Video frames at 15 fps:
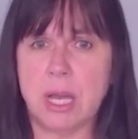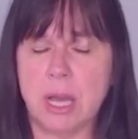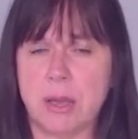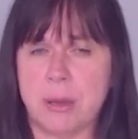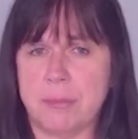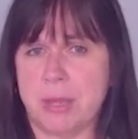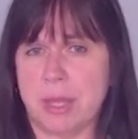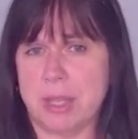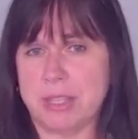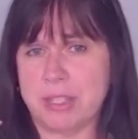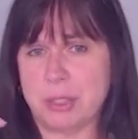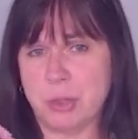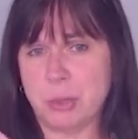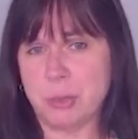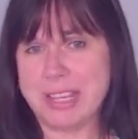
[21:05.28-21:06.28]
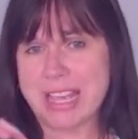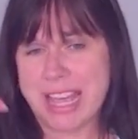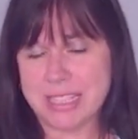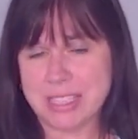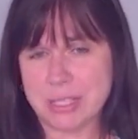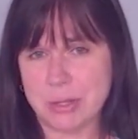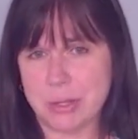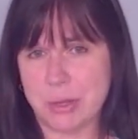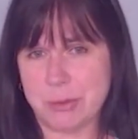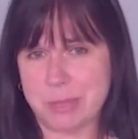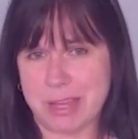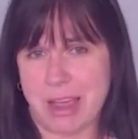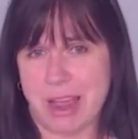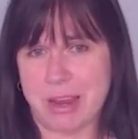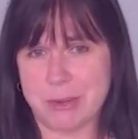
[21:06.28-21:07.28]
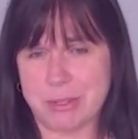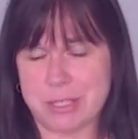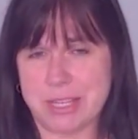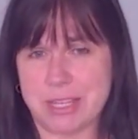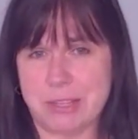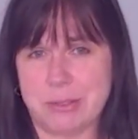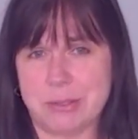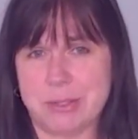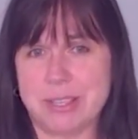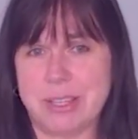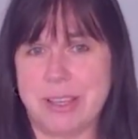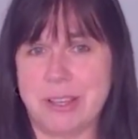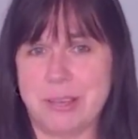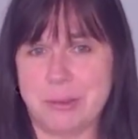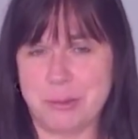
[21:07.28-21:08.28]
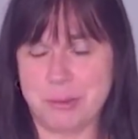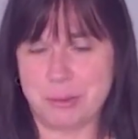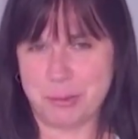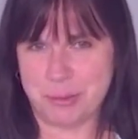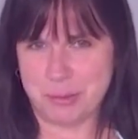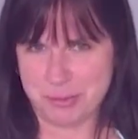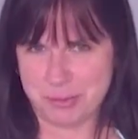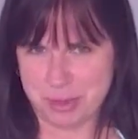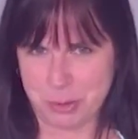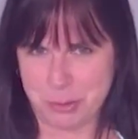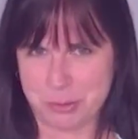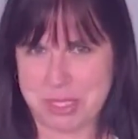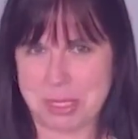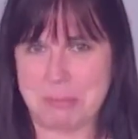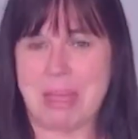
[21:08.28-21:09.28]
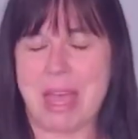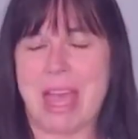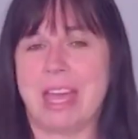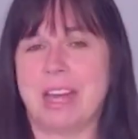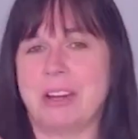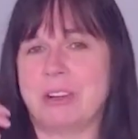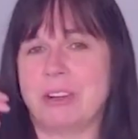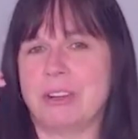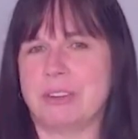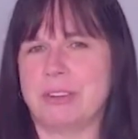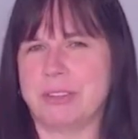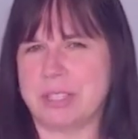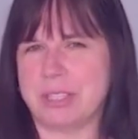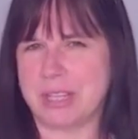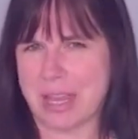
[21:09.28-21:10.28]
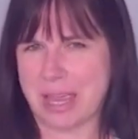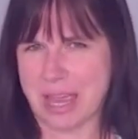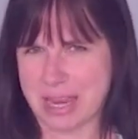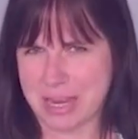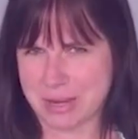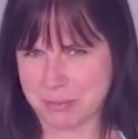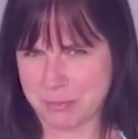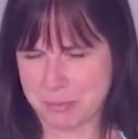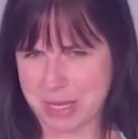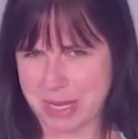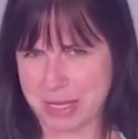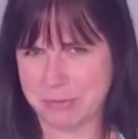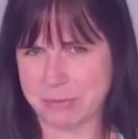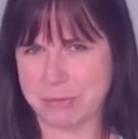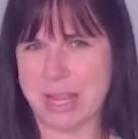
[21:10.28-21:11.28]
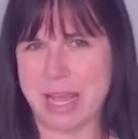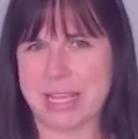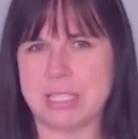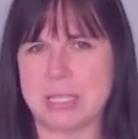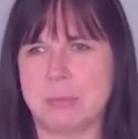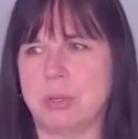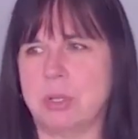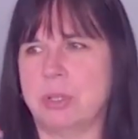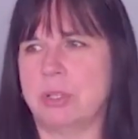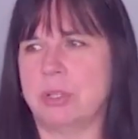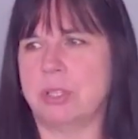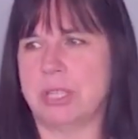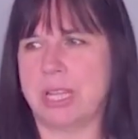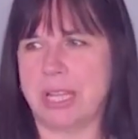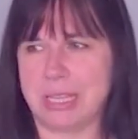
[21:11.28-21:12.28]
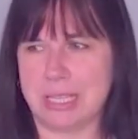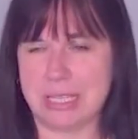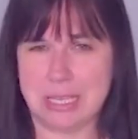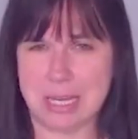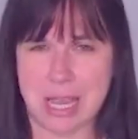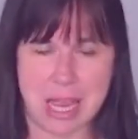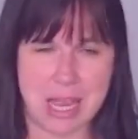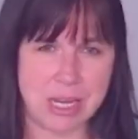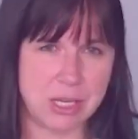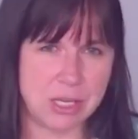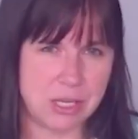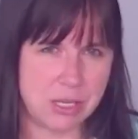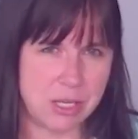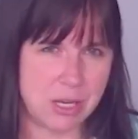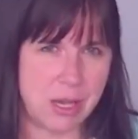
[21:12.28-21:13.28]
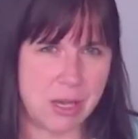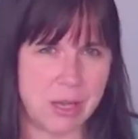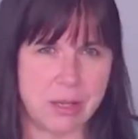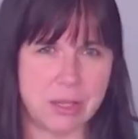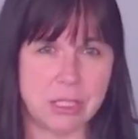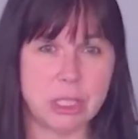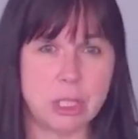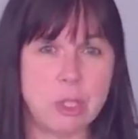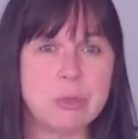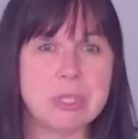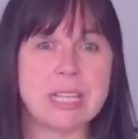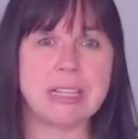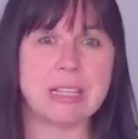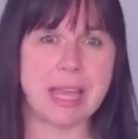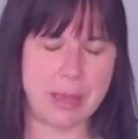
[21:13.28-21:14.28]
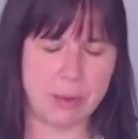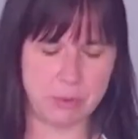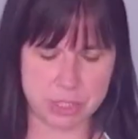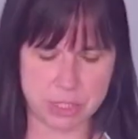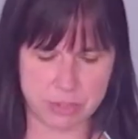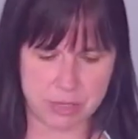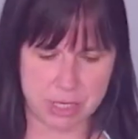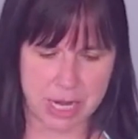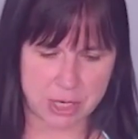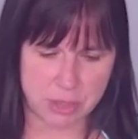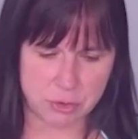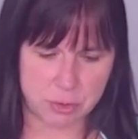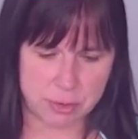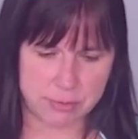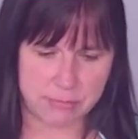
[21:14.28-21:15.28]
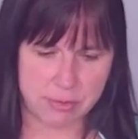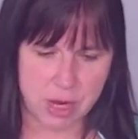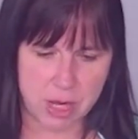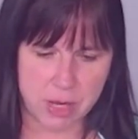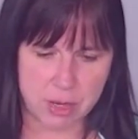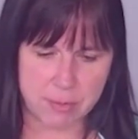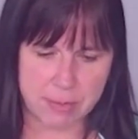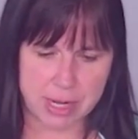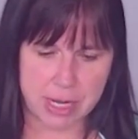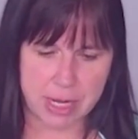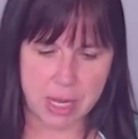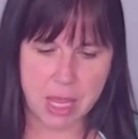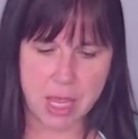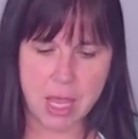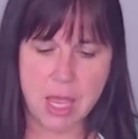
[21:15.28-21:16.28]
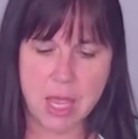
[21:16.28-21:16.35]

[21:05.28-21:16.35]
um, to get to those higher skills of using manners and being flexible and and uh, using language in the natural environment.